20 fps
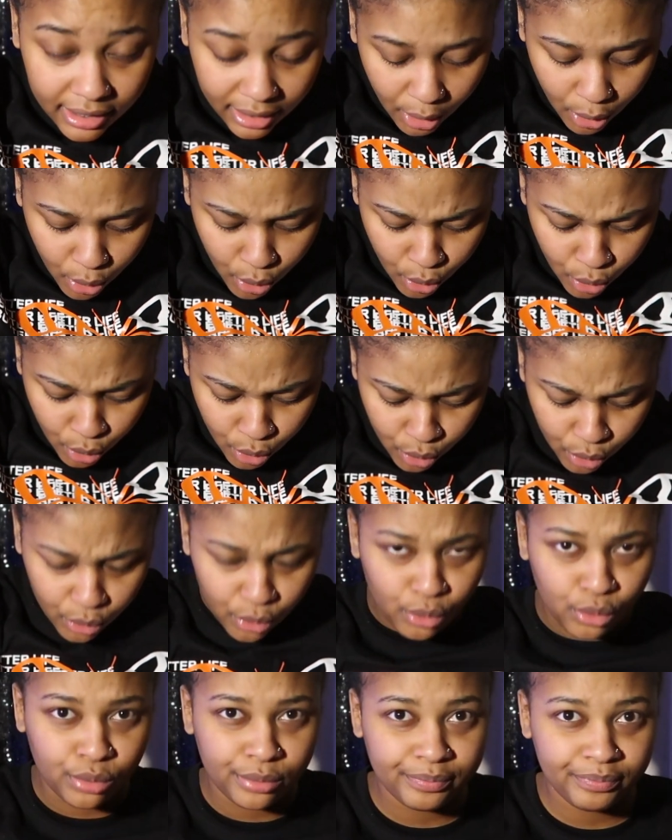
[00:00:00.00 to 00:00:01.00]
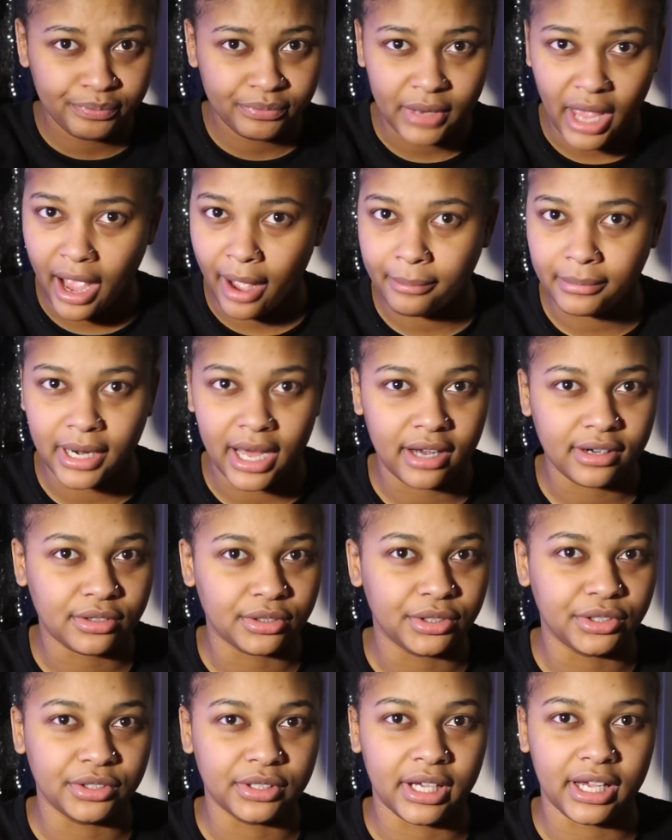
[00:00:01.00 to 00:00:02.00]
Oh, I'm not
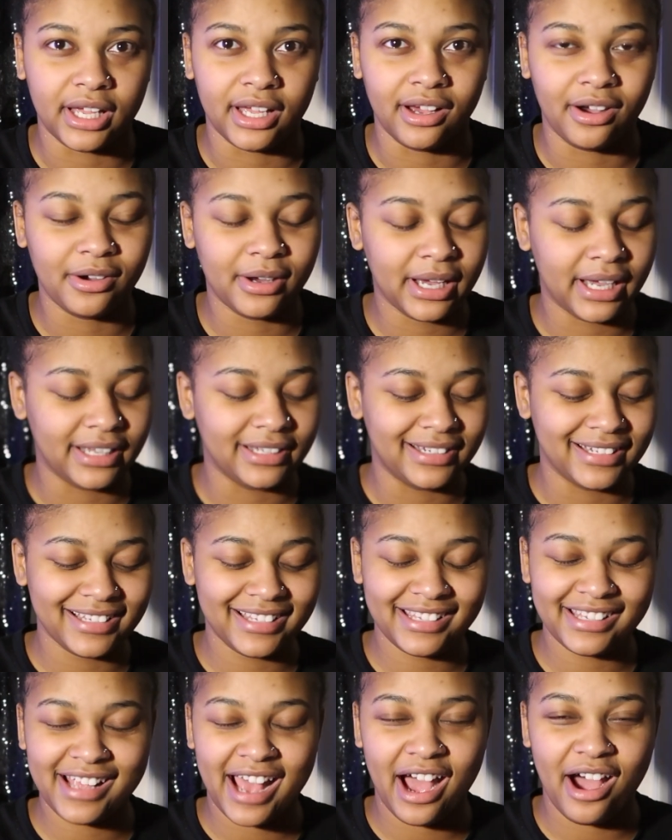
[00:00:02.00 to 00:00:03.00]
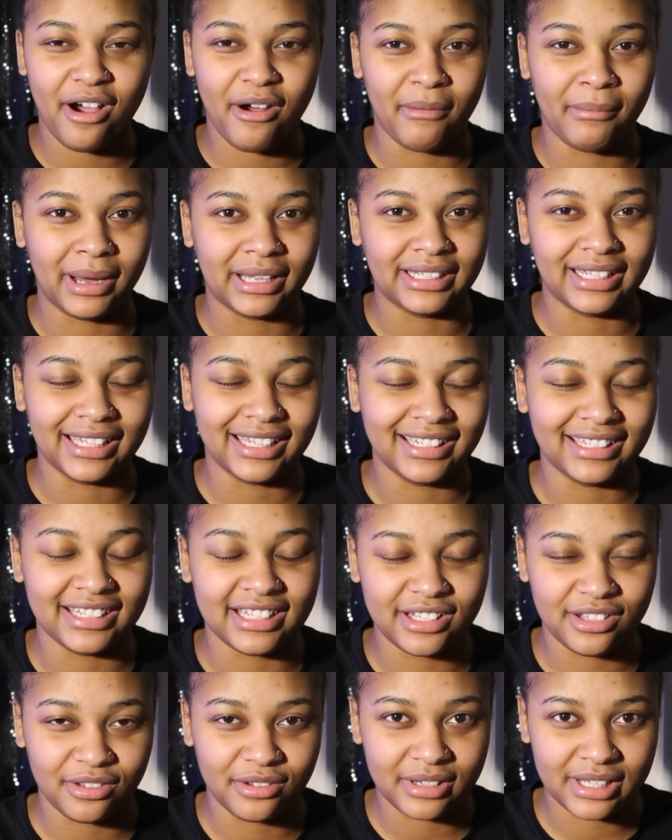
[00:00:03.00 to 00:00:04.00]
gonna do that. Okay, this is how I'm about to end
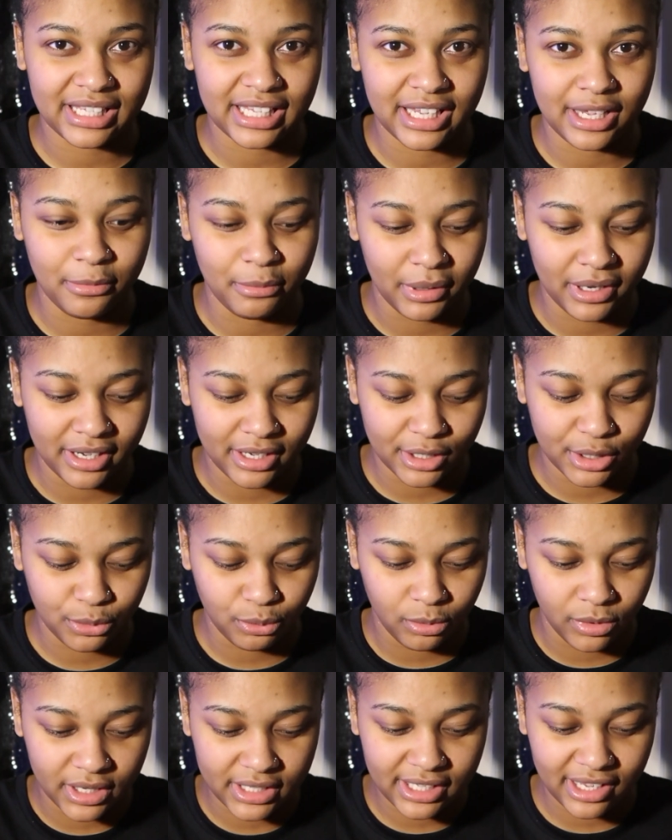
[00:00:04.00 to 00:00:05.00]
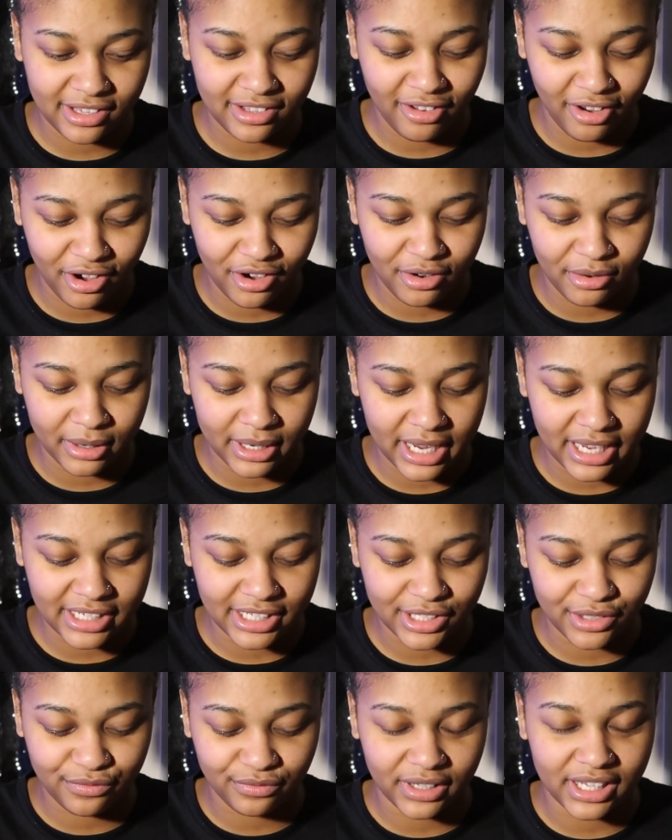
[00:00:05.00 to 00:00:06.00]
this little scene, because once I started doing that,
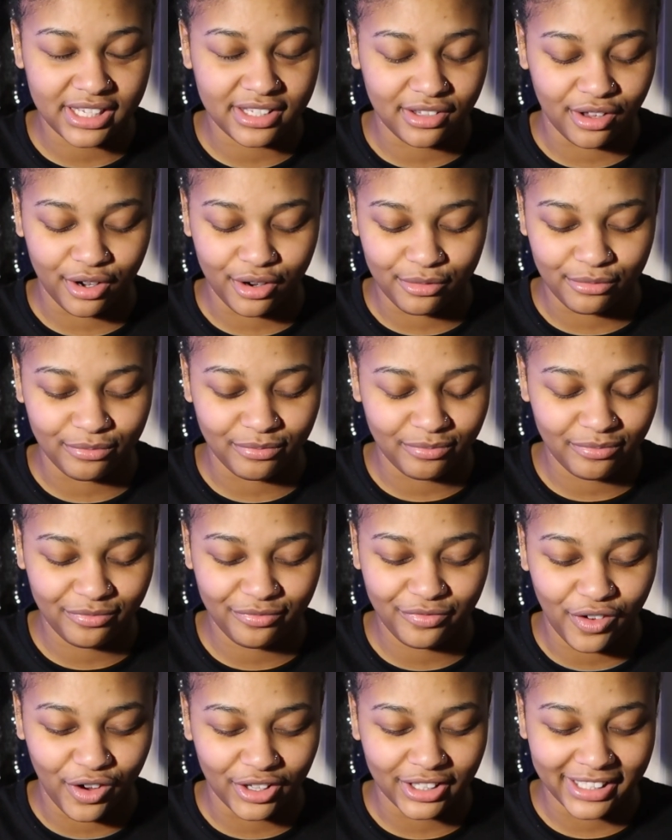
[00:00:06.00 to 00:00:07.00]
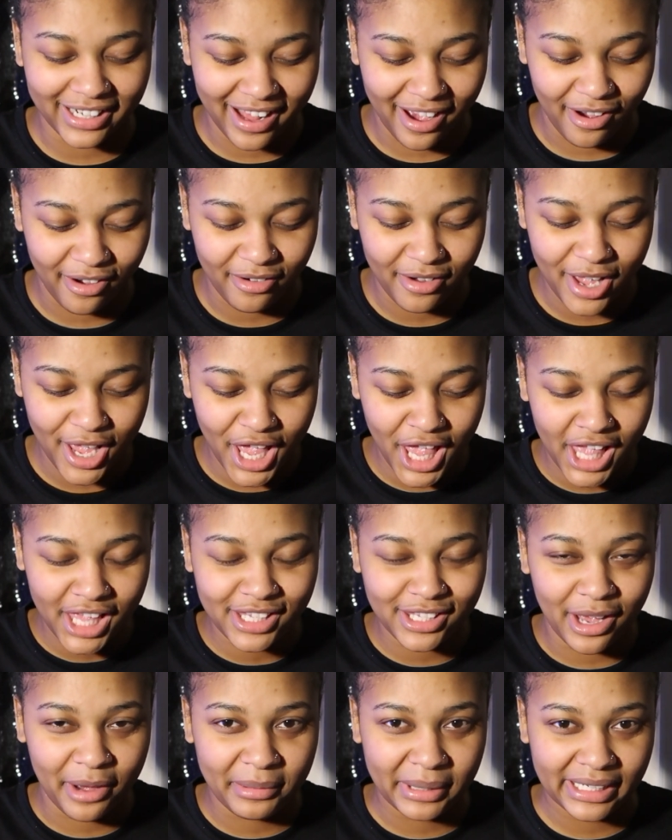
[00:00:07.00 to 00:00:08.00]
just flakes started falling out.
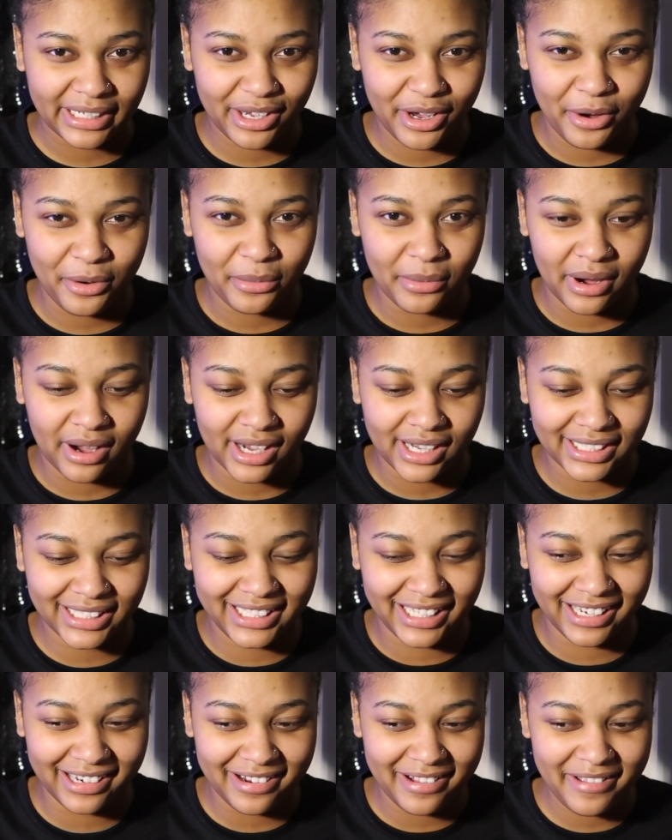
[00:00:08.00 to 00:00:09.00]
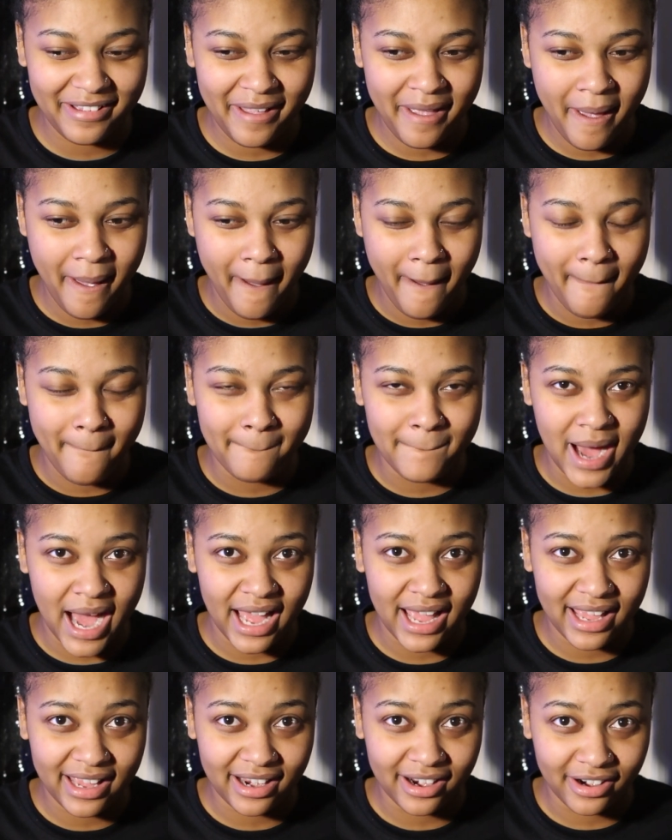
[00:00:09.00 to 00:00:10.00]
So I'm about to go wash
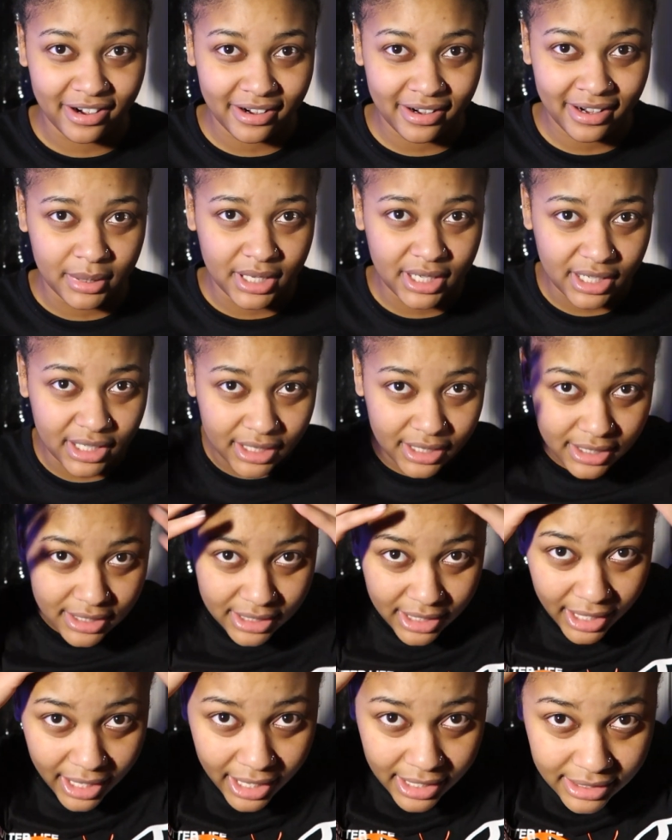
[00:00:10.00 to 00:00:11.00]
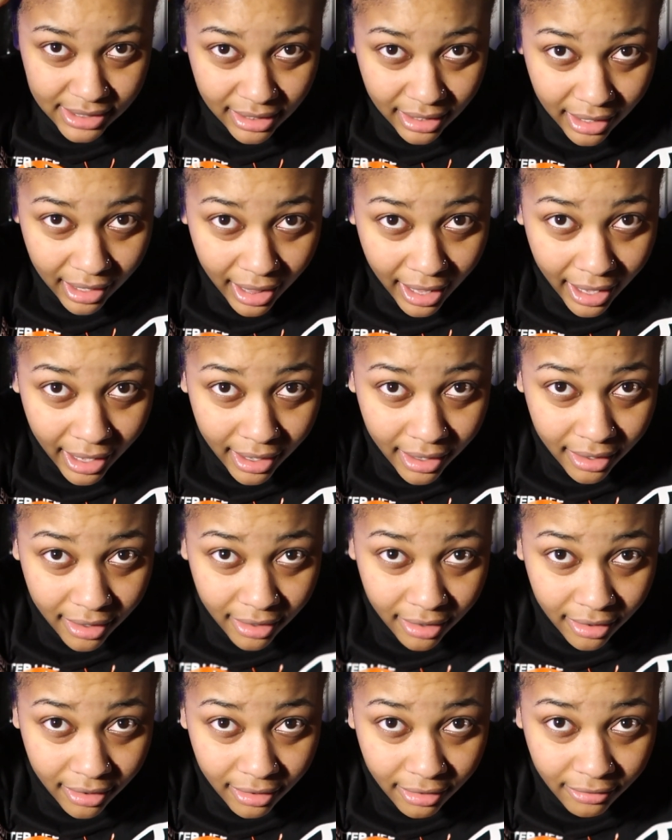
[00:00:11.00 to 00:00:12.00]
my hair because it has a lot
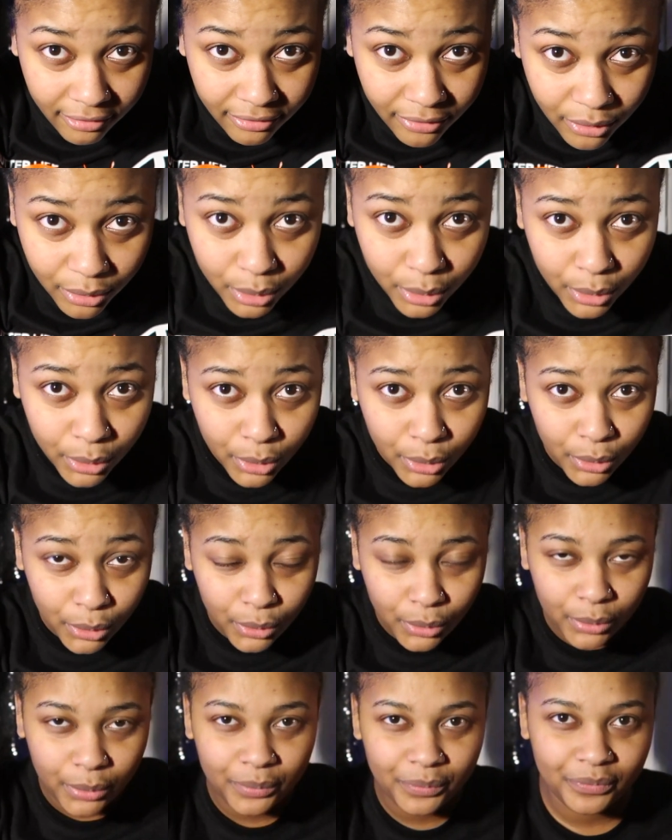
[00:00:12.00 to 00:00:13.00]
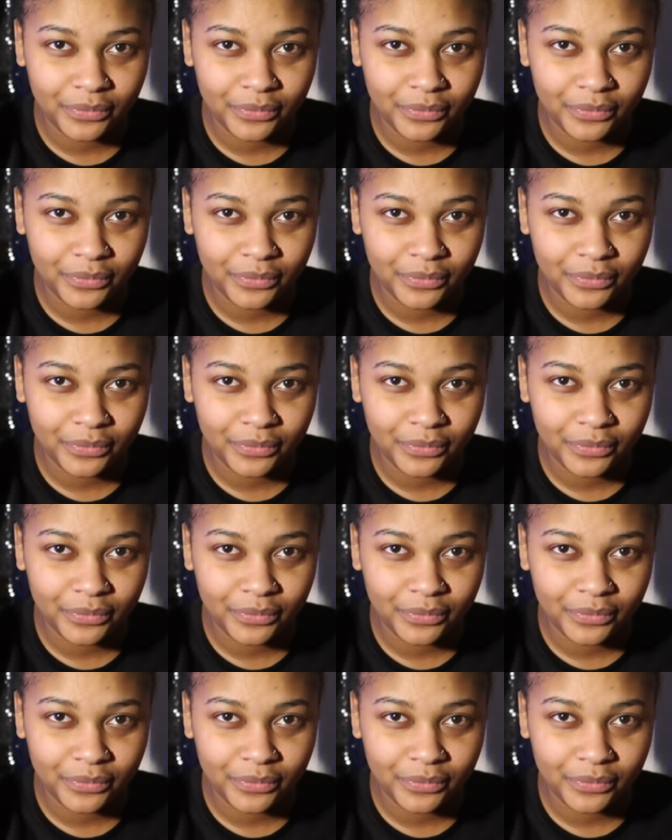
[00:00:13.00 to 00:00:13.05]
of, ooh,